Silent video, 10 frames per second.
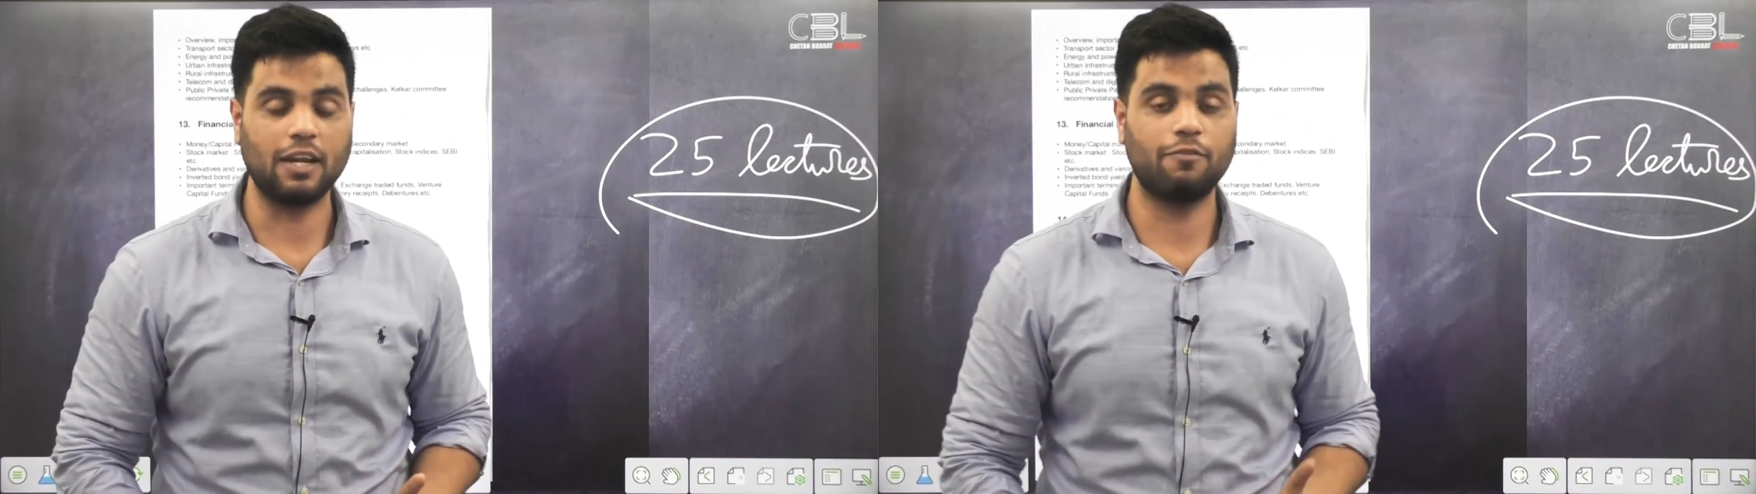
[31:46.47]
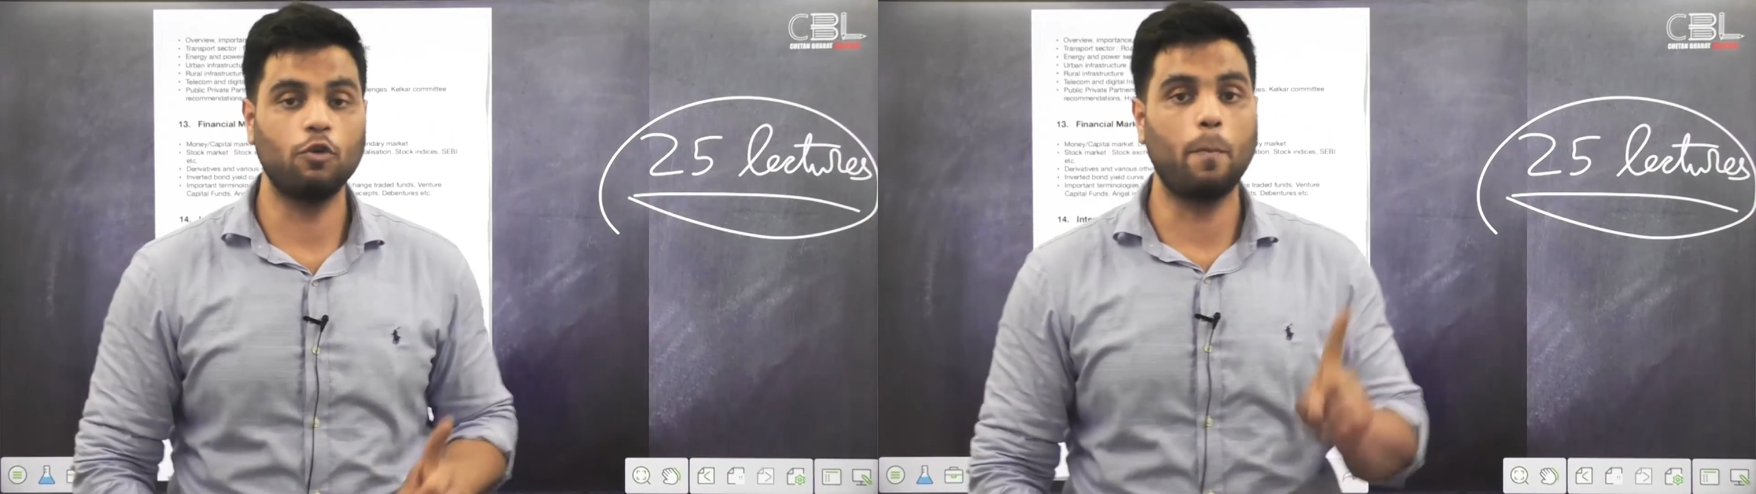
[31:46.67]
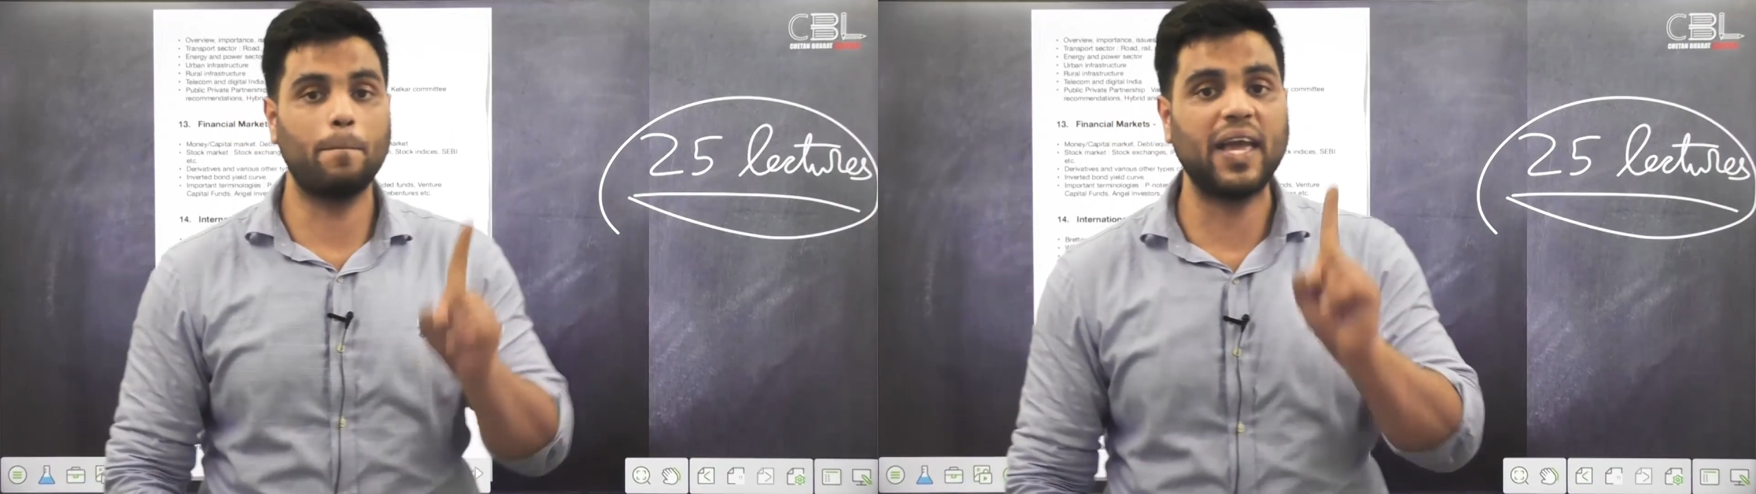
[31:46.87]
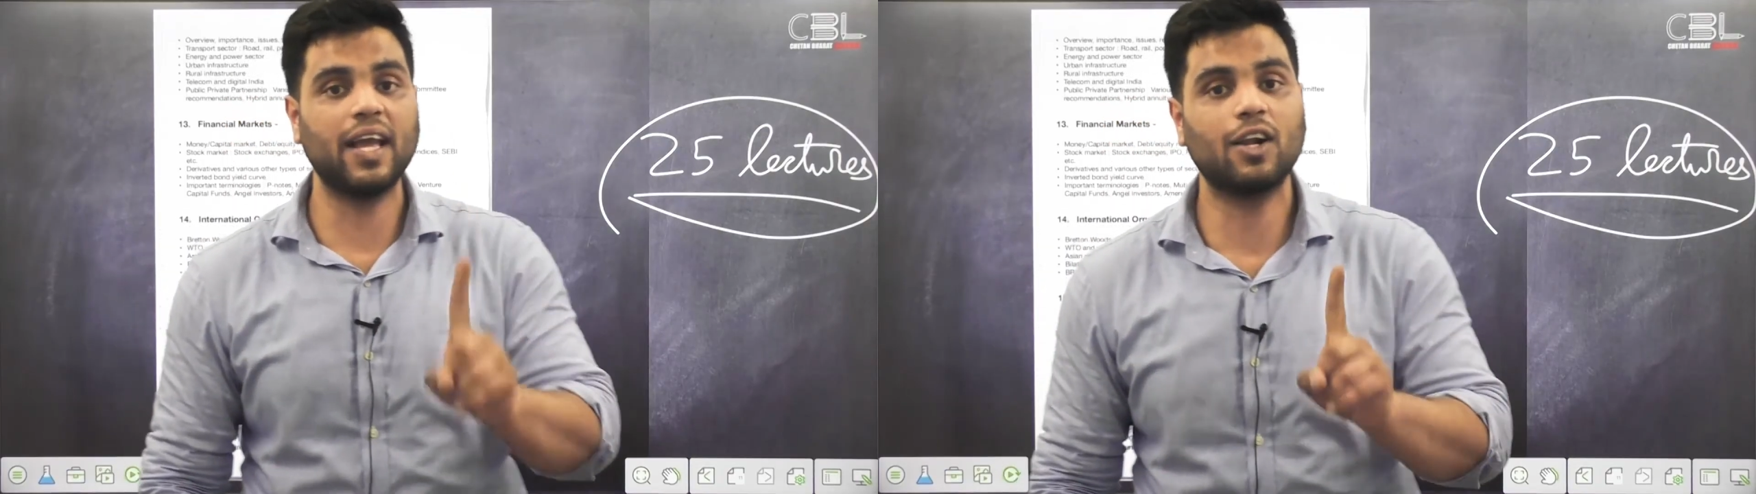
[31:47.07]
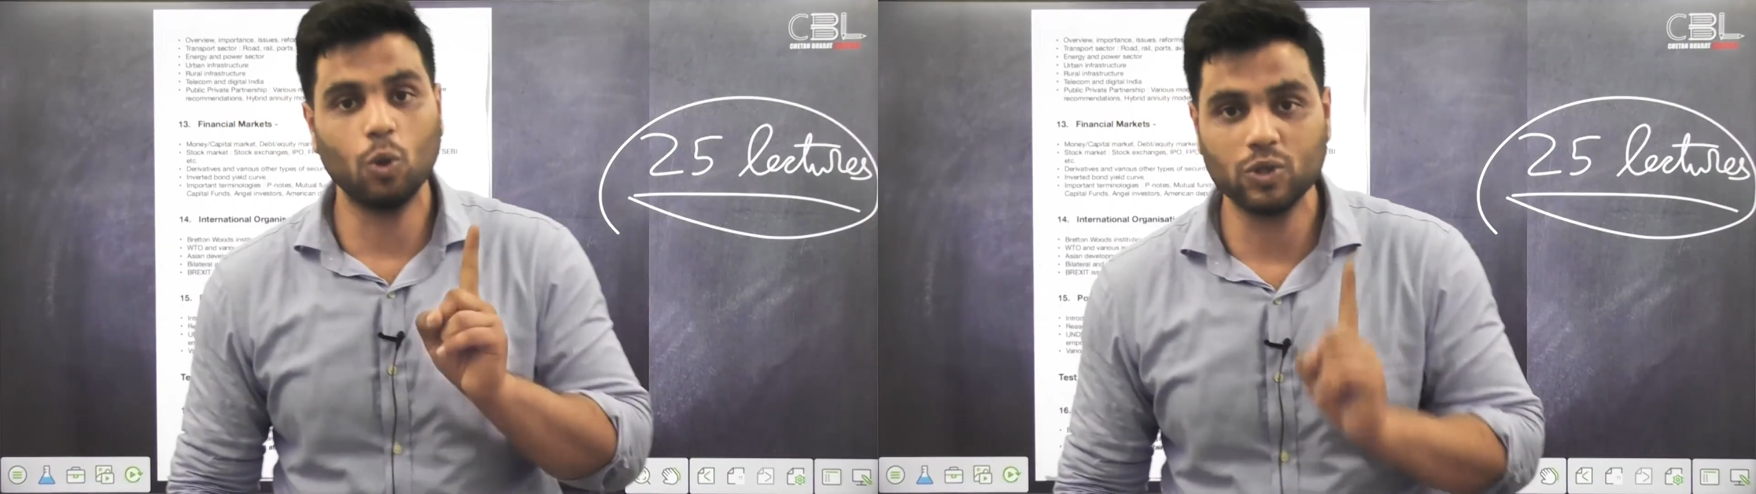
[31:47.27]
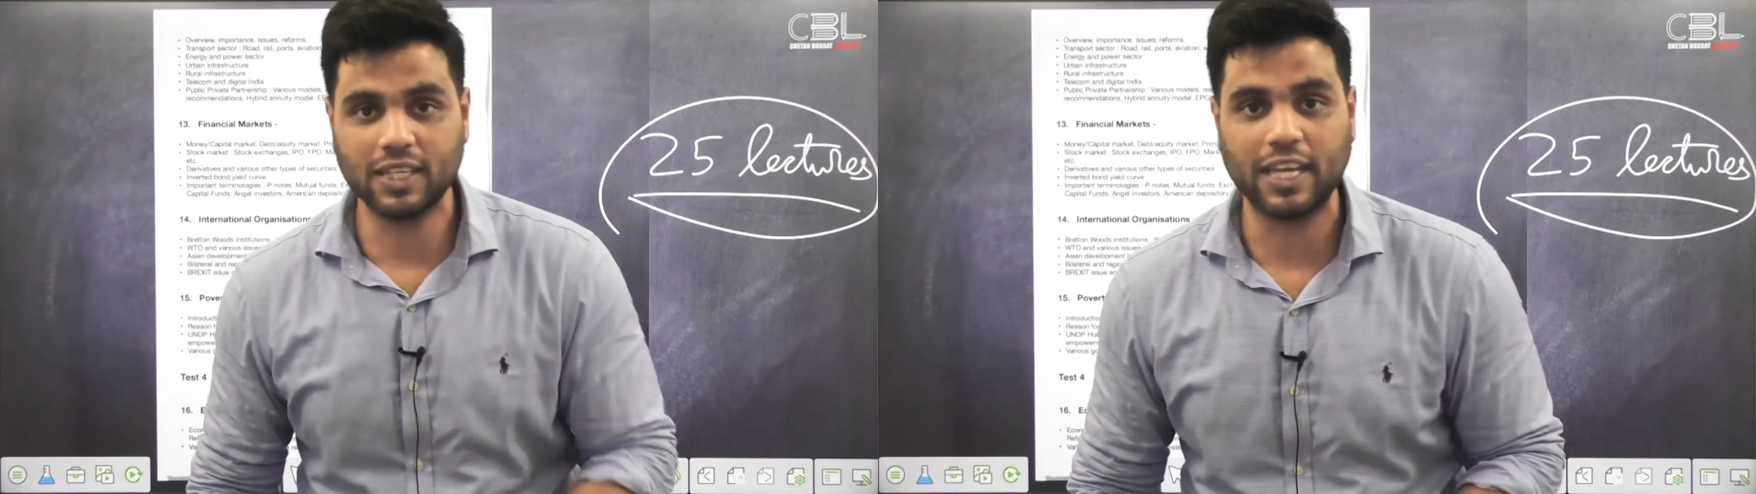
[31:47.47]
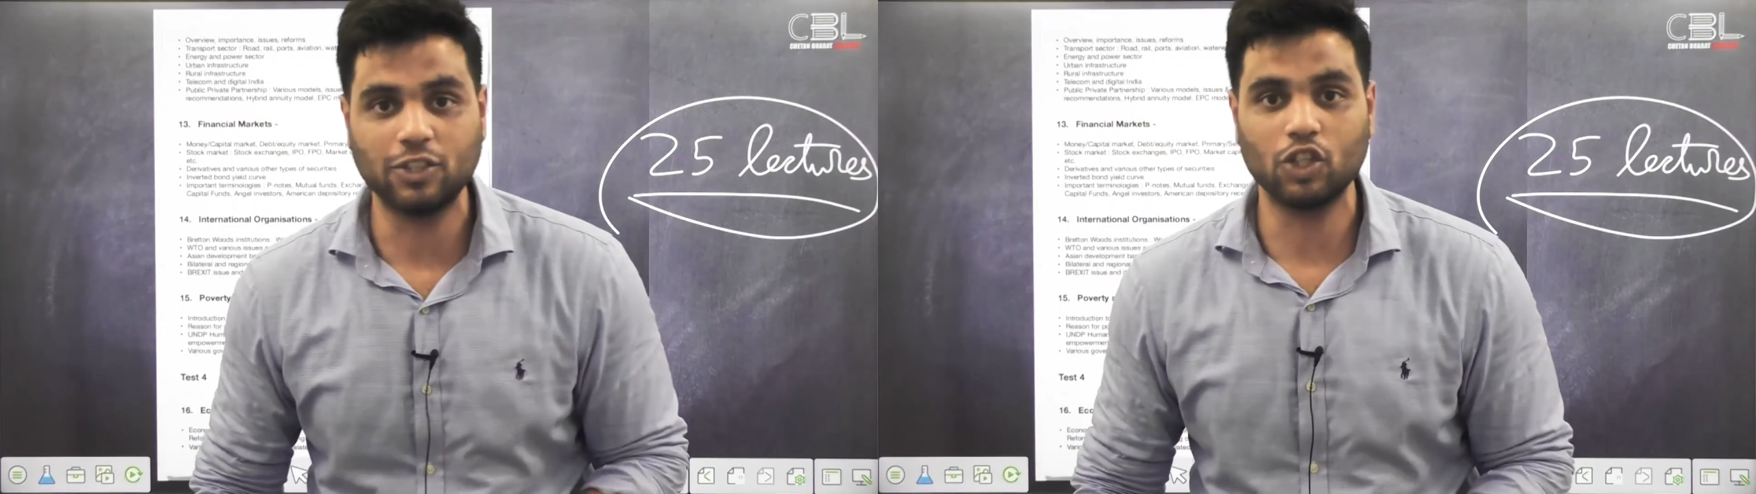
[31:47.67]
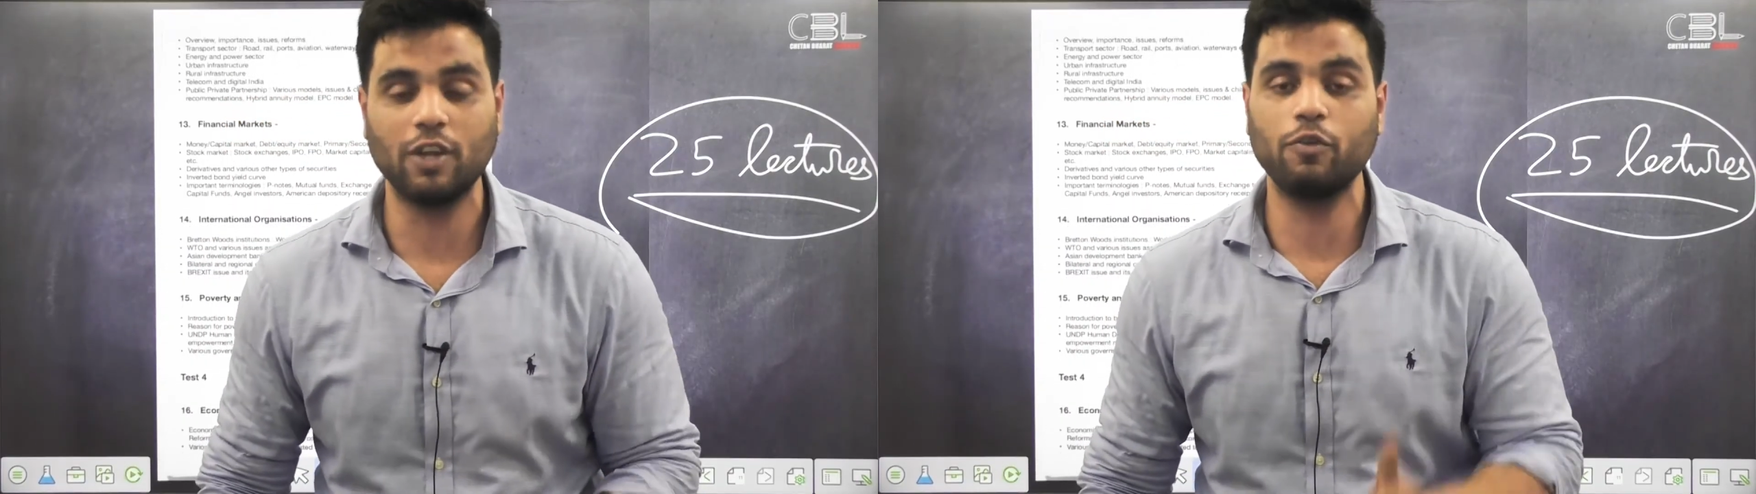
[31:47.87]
if you pay close attention,